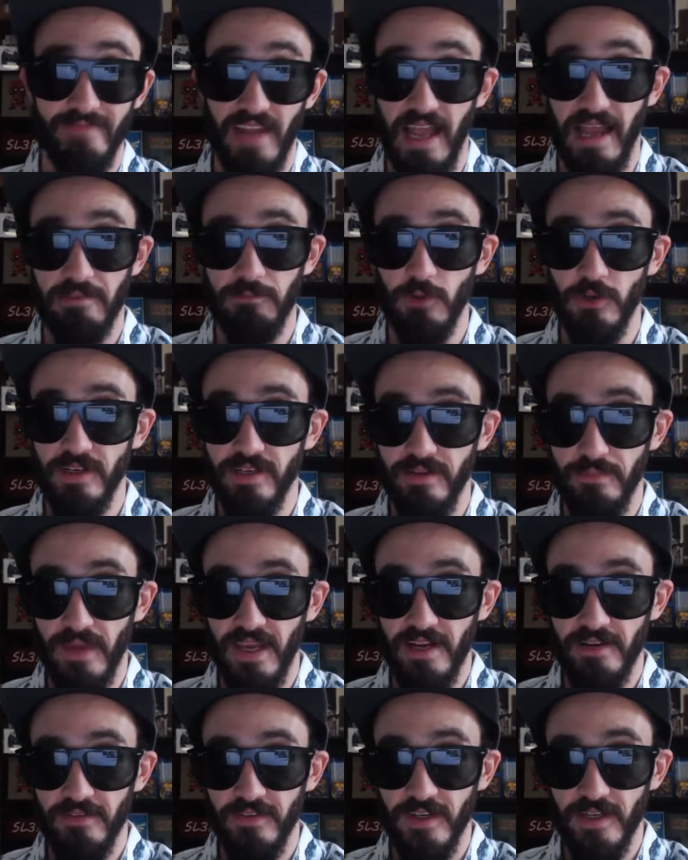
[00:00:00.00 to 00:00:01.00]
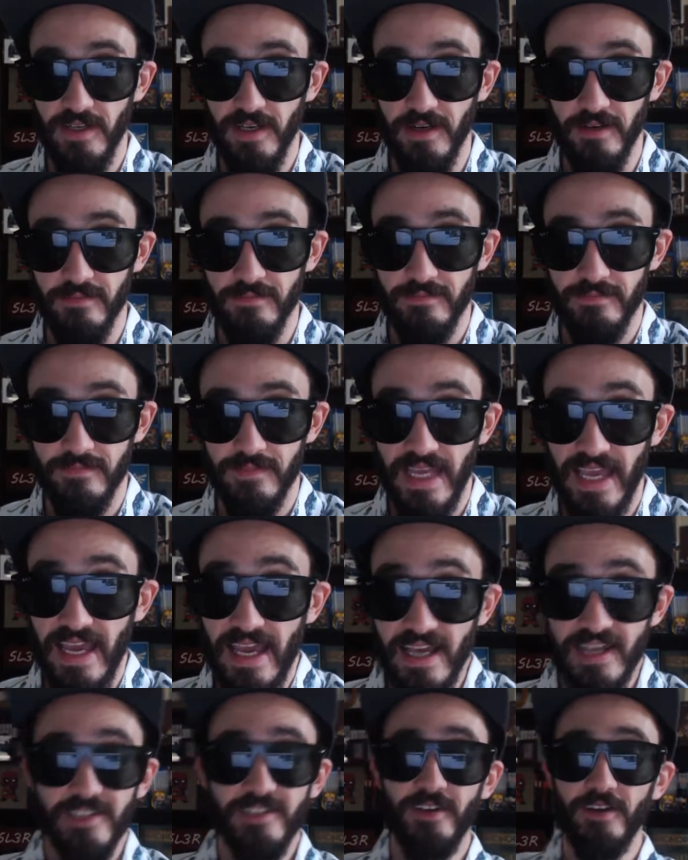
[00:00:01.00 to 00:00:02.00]
I wouldn't have made a video.
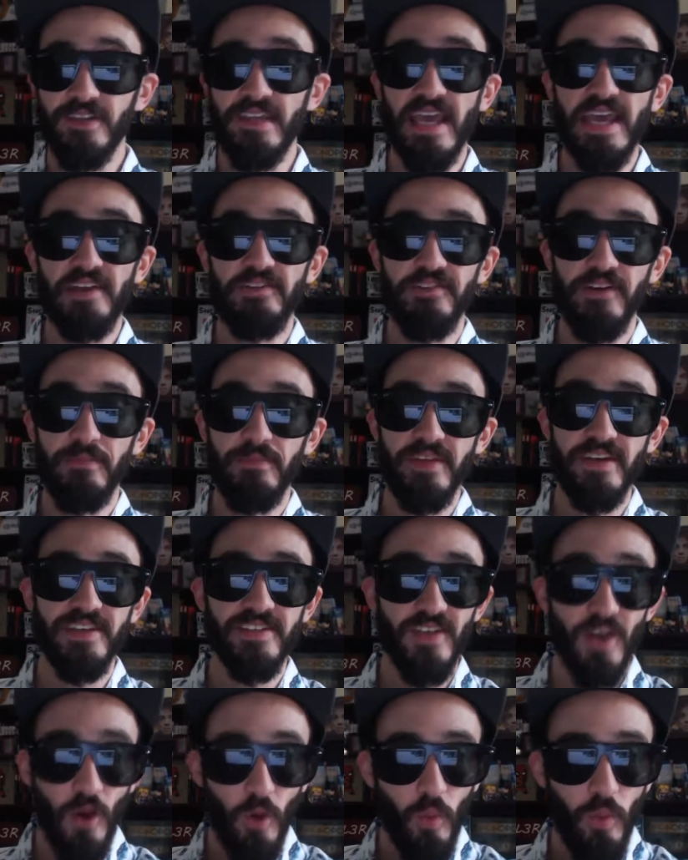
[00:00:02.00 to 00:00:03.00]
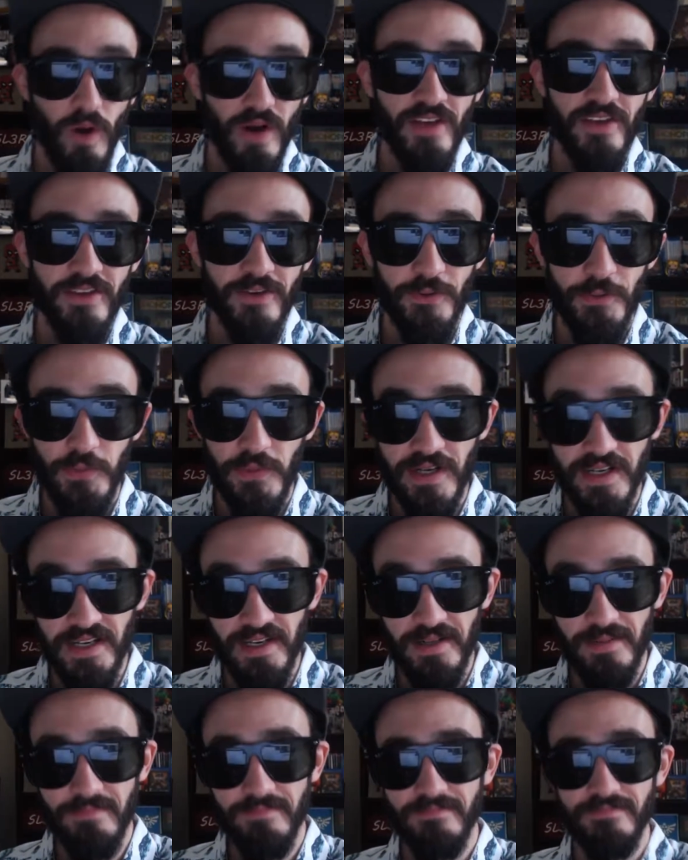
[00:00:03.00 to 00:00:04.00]
So take from this what you
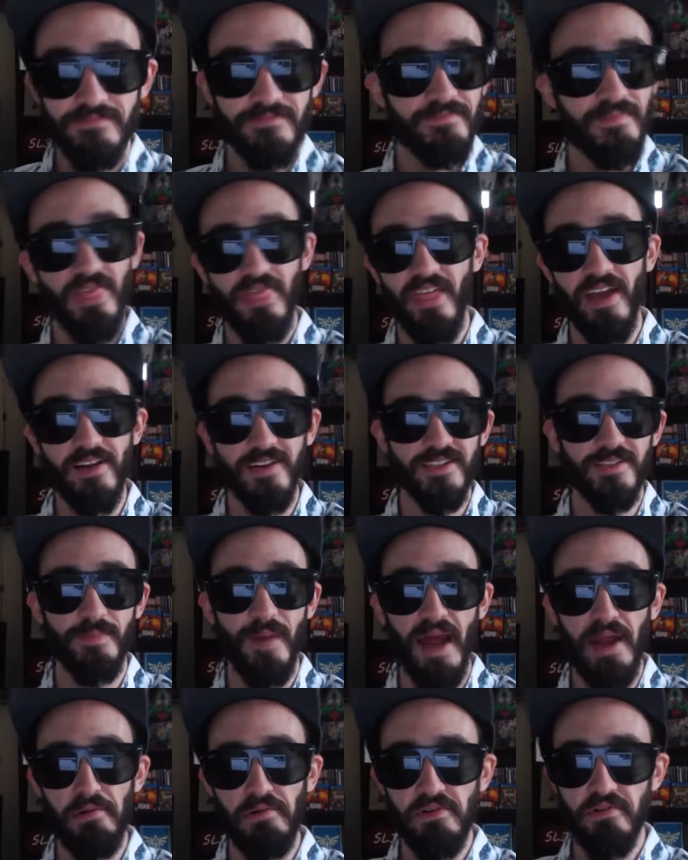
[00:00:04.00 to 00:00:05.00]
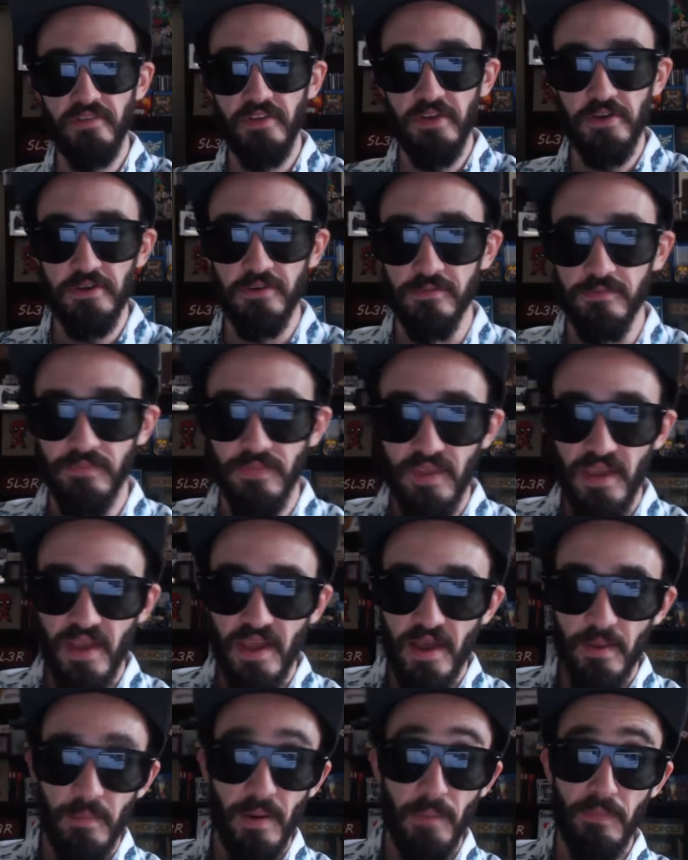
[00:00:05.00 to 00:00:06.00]
will. there's my review.
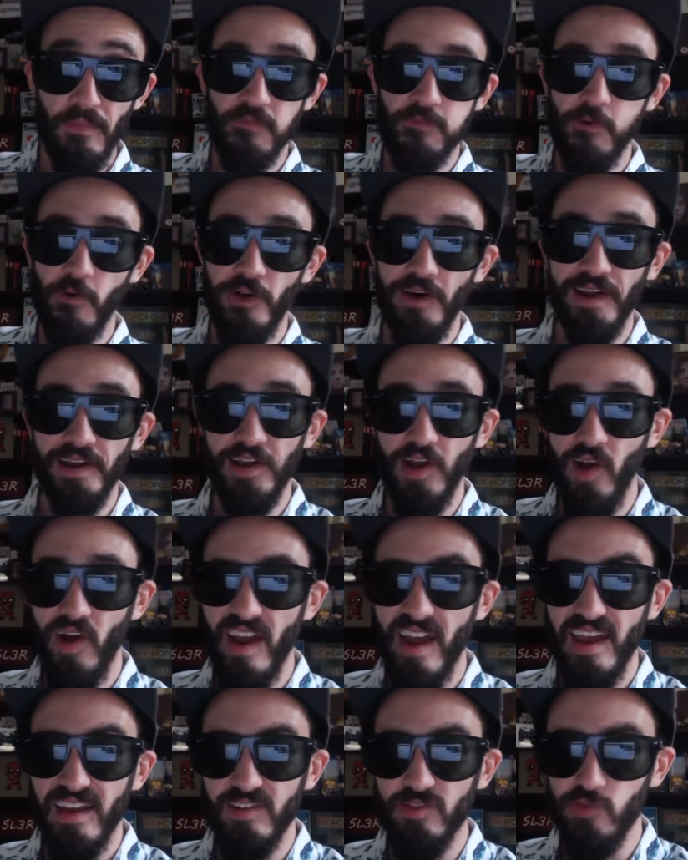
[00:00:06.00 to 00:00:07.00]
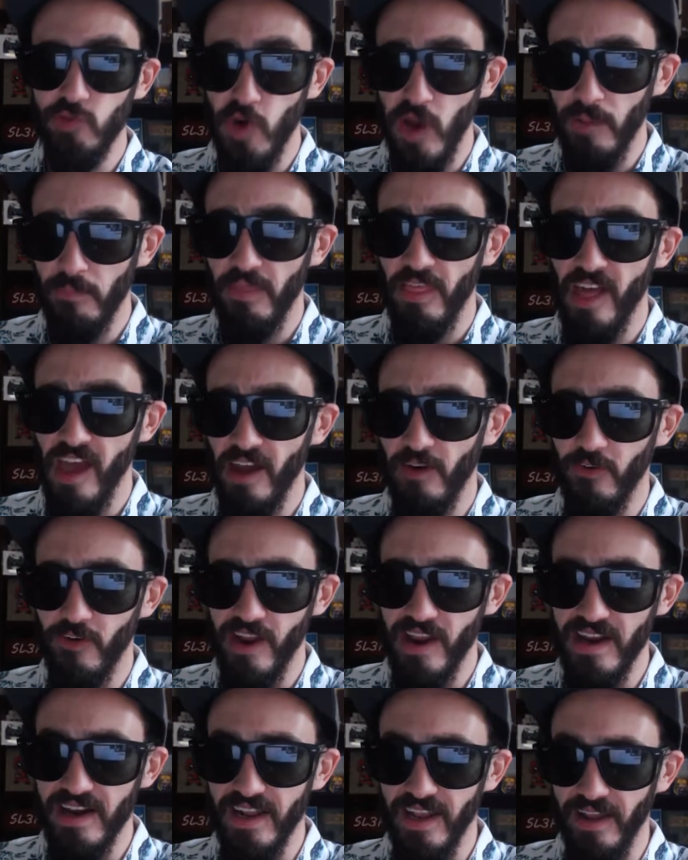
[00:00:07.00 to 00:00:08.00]
But before I go ahead and drop that
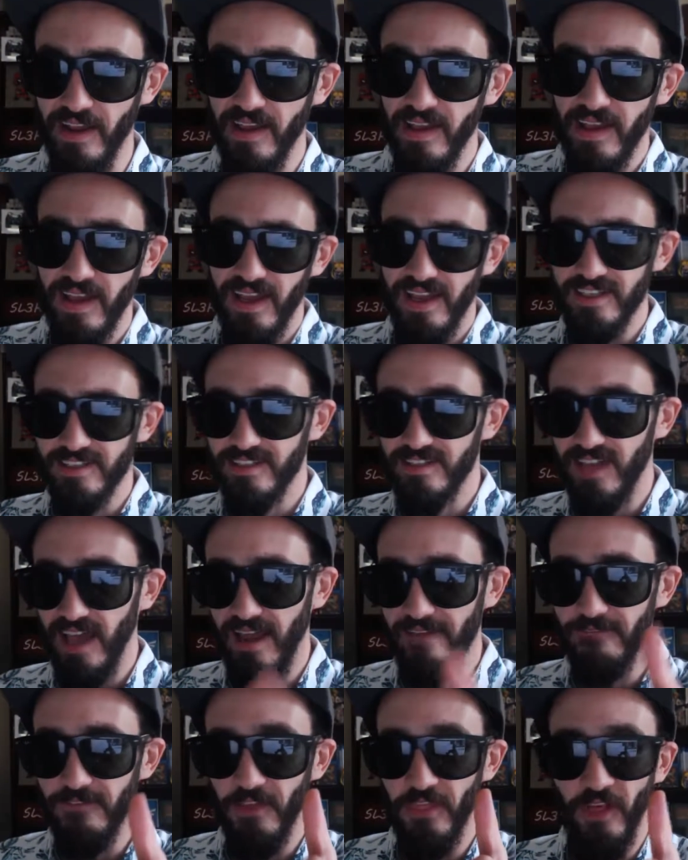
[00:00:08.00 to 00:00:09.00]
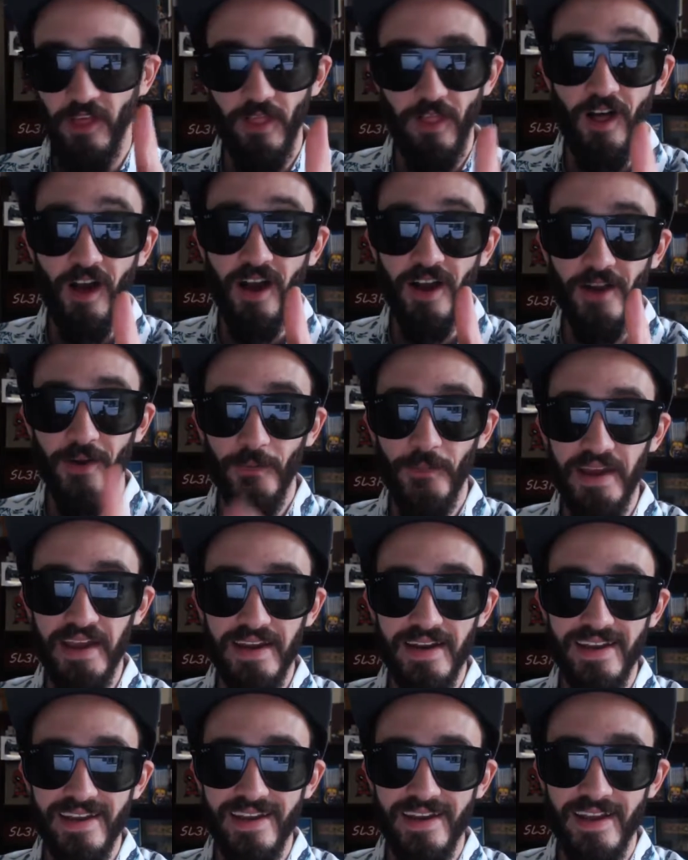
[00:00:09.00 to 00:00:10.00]
rating, it's time for the
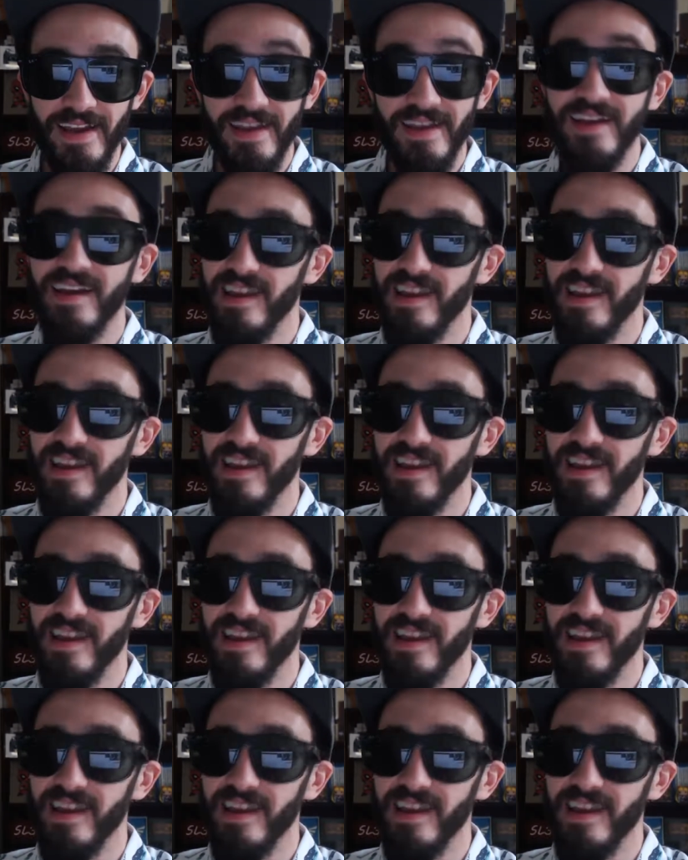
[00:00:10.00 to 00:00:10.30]
long-awaited